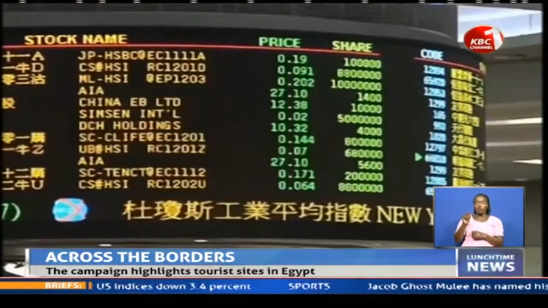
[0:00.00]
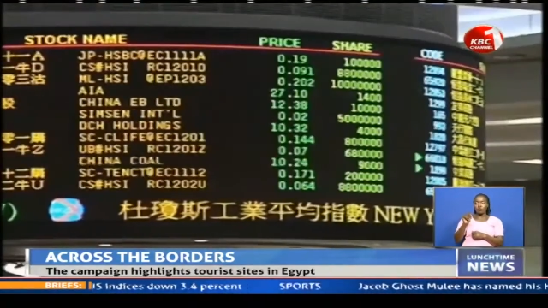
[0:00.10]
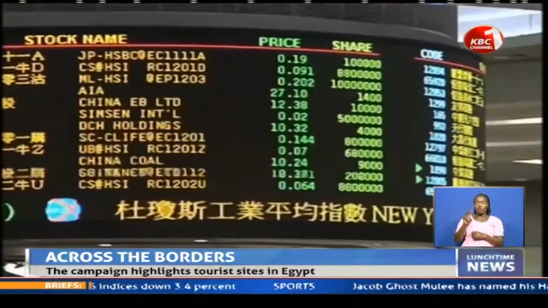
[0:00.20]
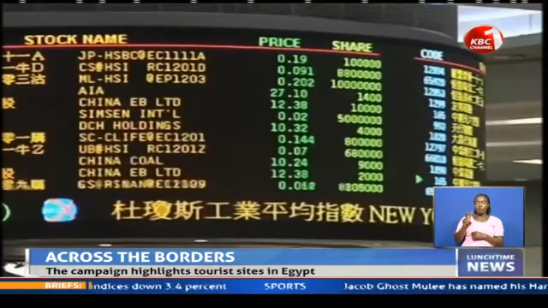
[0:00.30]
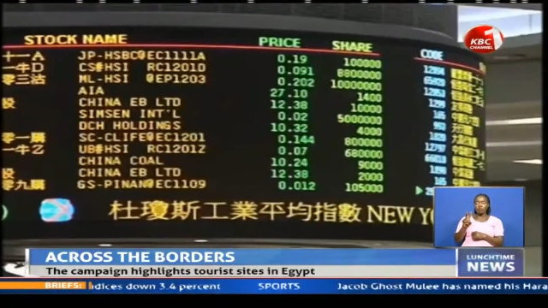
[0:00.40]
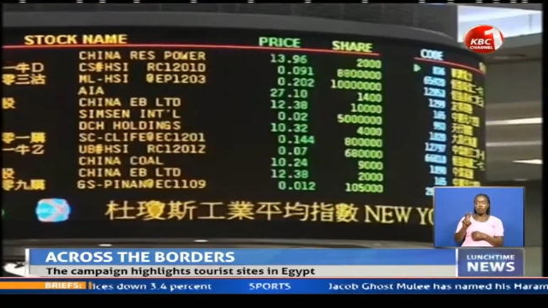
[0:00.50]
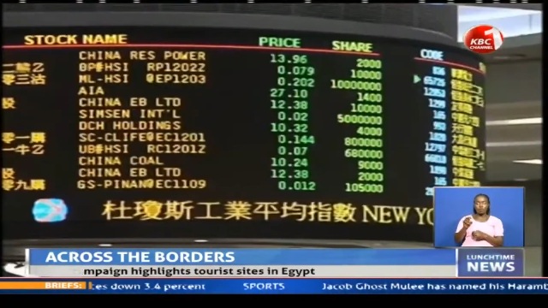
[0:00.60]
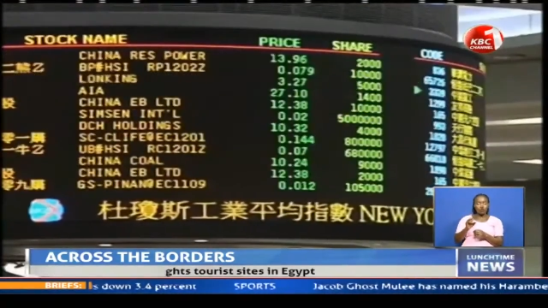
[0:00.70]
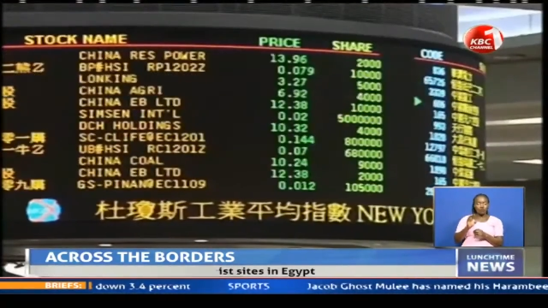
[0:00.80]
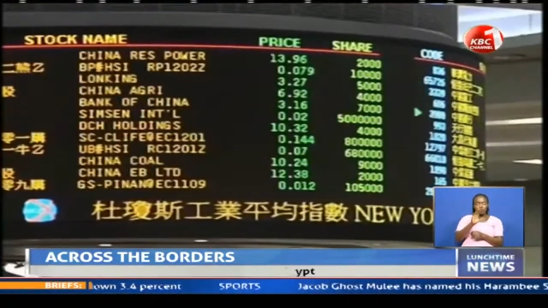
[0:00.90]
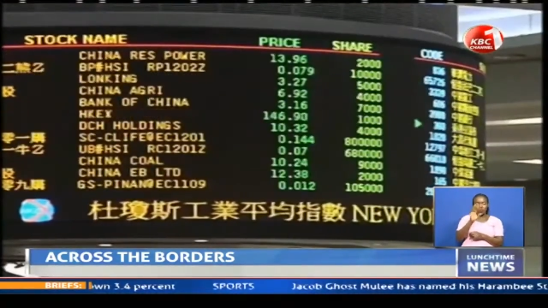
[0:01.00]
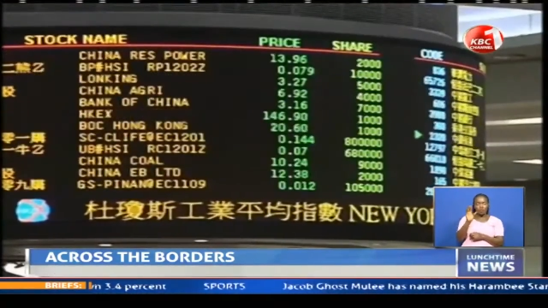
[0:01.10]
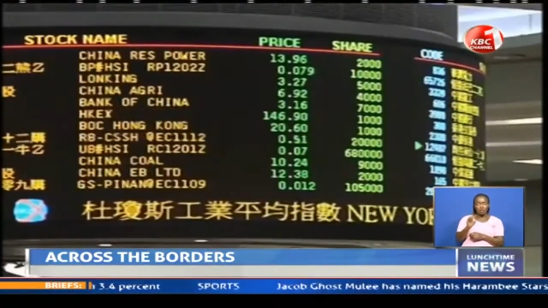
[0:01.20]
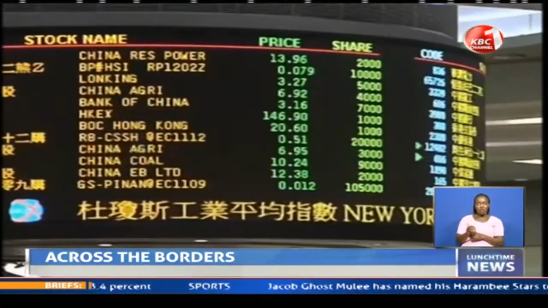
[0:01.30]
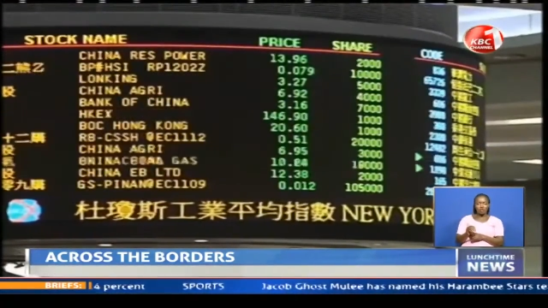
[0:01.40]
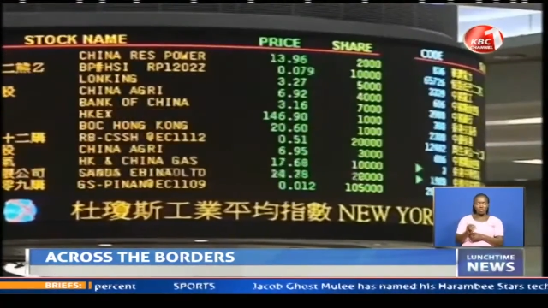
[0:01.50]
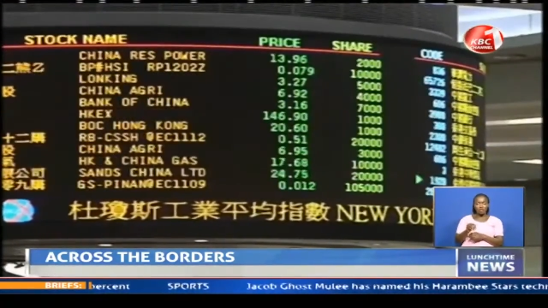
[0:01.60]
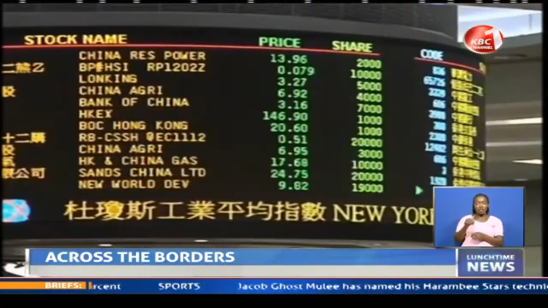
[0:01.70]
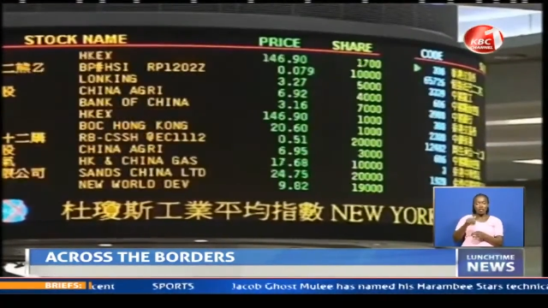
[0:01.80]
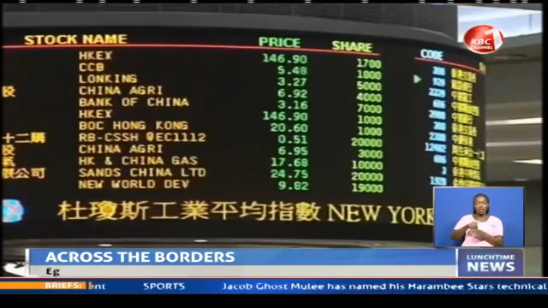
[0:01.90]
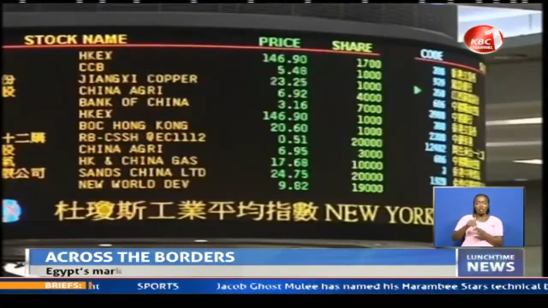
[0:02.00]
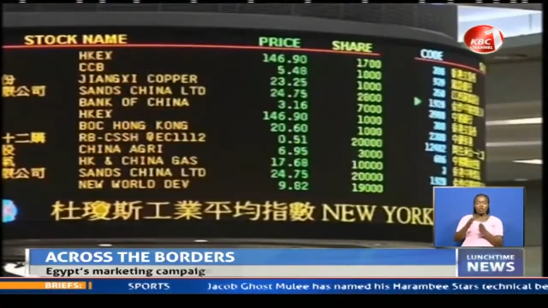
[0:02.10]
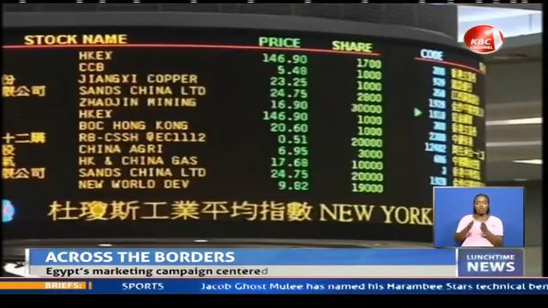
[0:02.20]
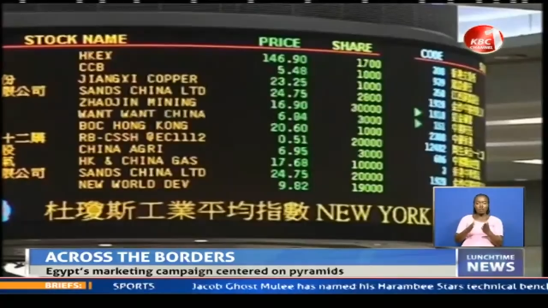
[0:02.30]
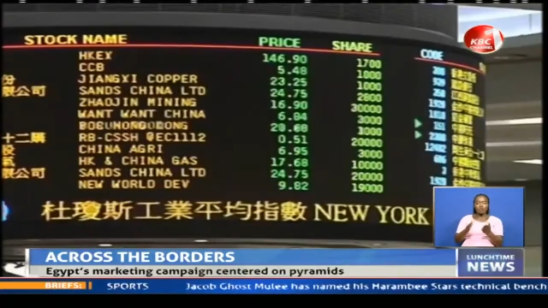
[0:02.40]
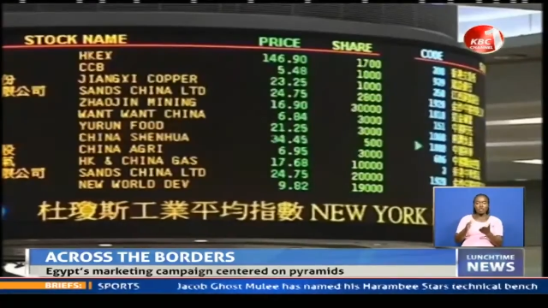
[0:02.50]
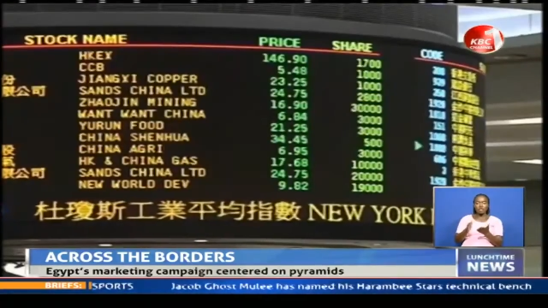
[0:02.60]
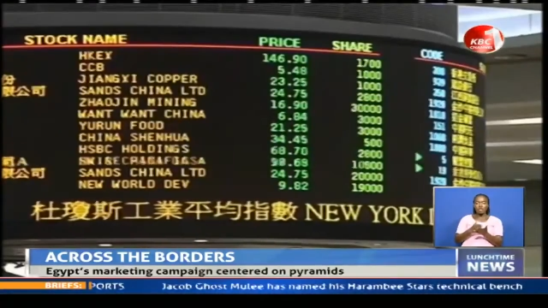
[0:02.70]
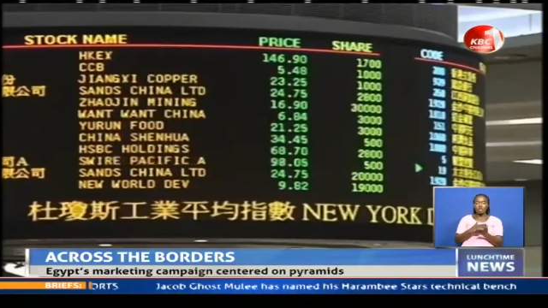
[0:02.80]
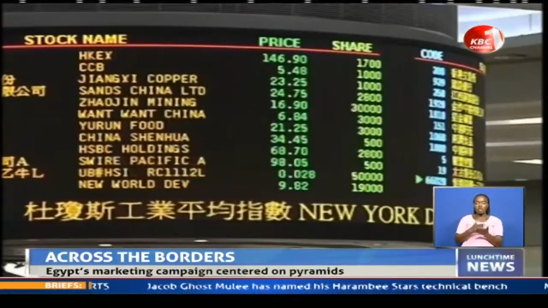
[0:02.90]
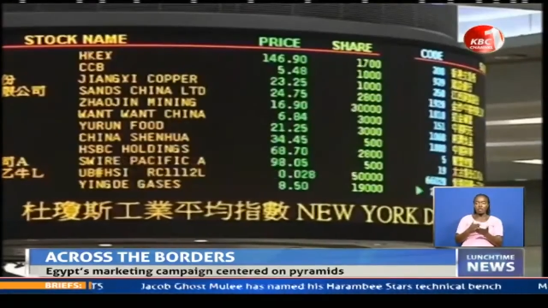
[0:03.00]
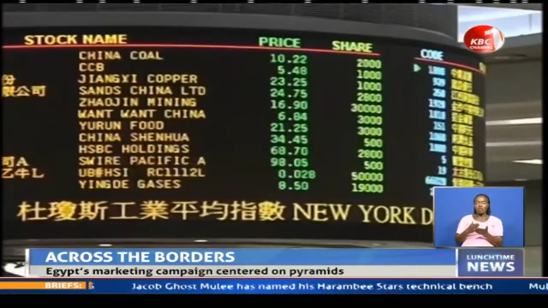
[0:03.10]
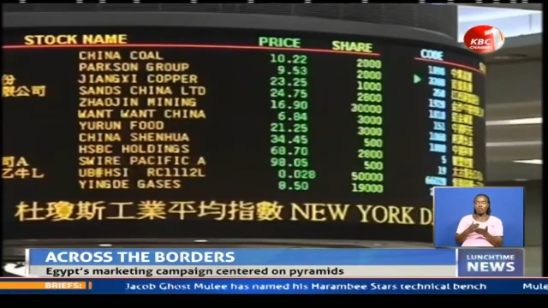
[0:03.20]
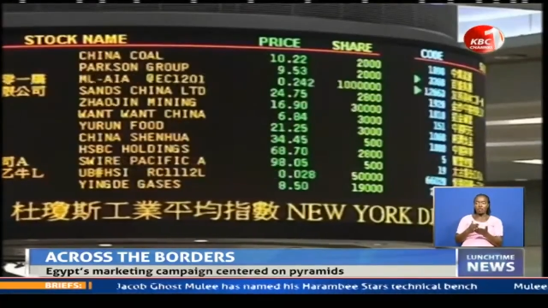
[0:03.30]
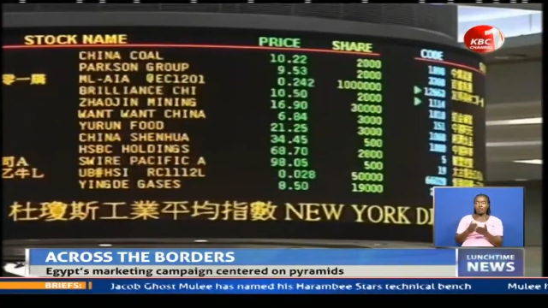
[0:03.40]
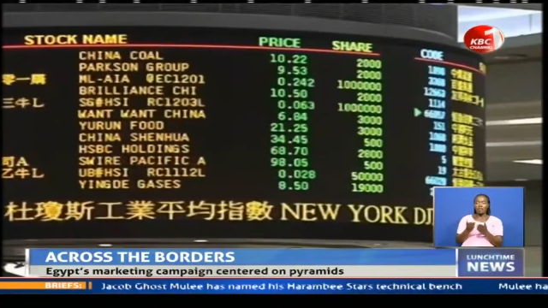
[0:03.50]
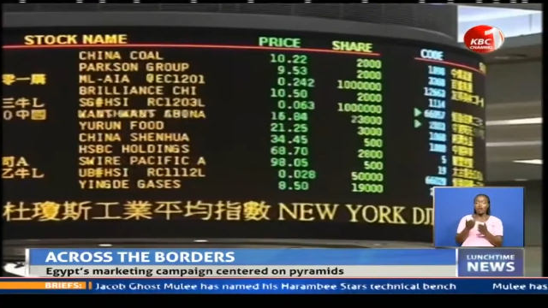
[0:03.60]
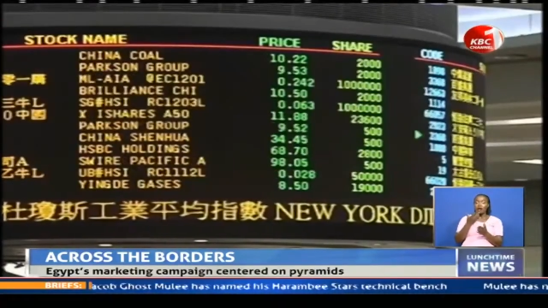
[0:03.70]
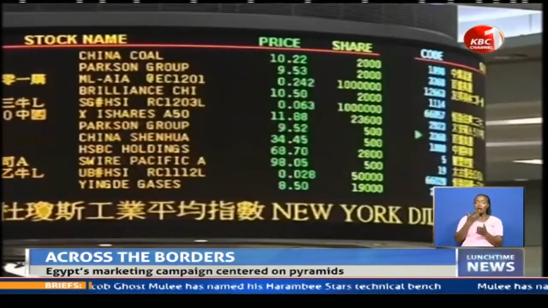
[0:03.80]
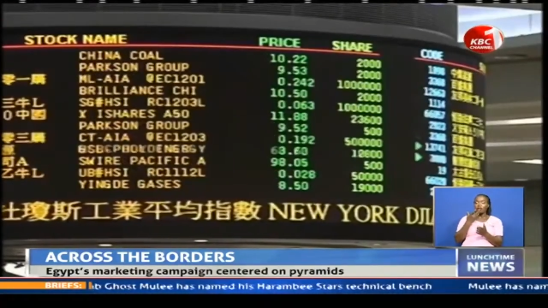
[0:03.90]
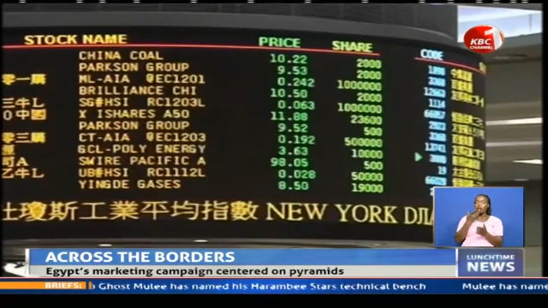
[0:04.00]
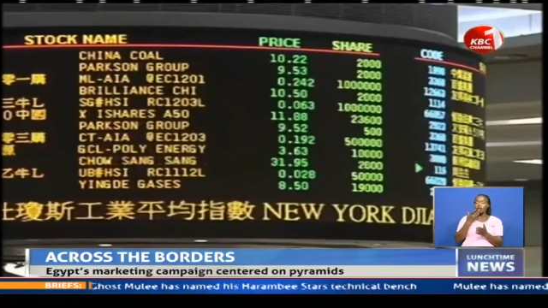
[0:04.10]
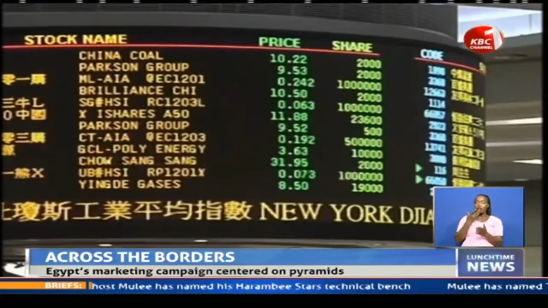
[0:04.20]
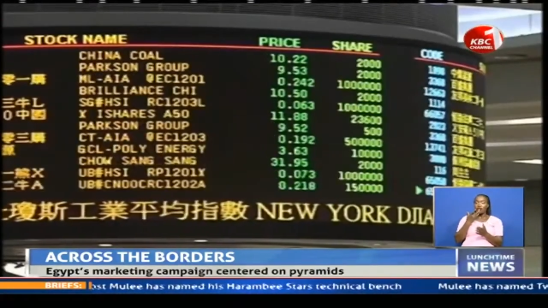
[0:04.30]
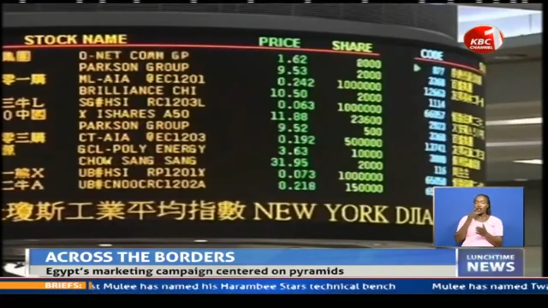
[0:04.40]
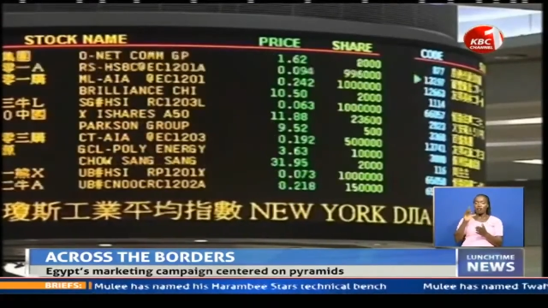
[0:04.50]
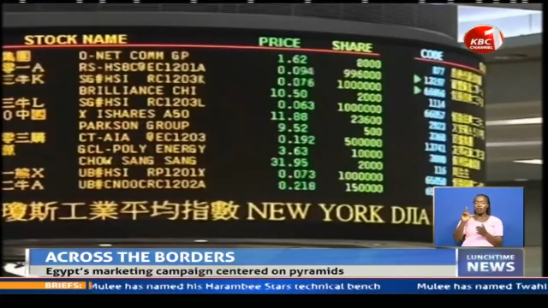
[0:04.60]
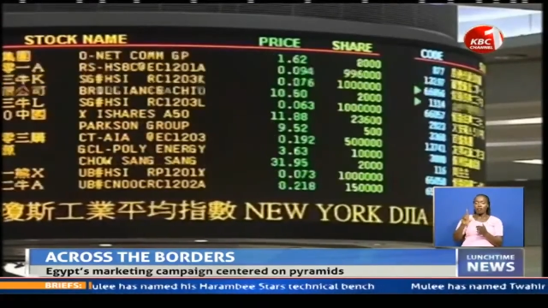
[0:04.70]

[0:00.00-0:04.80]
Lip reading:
(no speaker visible)